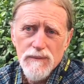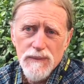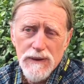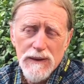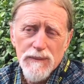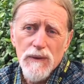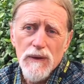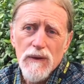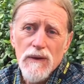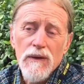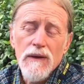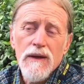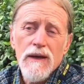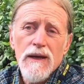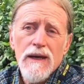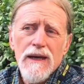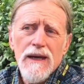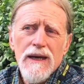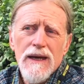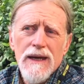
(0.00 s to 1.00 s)
people.
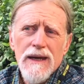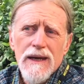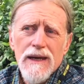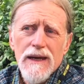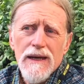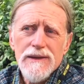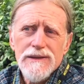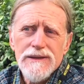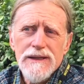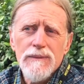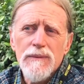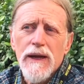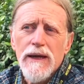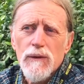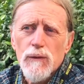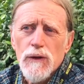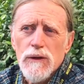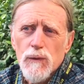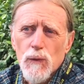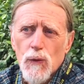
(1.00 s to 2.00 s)
It seemed
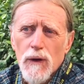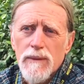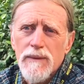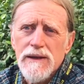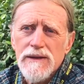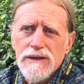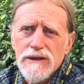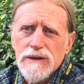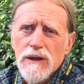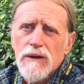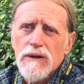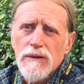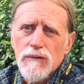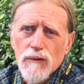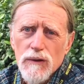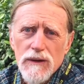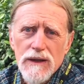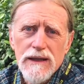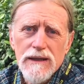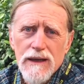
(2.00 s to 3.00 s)
like when women started
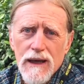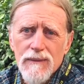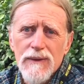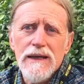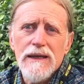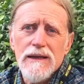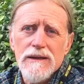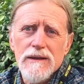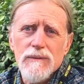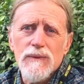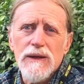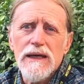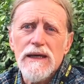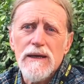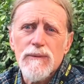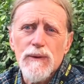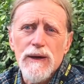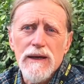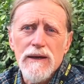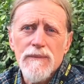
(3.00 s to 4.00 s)
really coming into
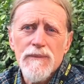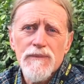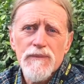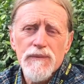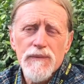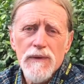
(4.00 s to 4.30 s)
beekeeping,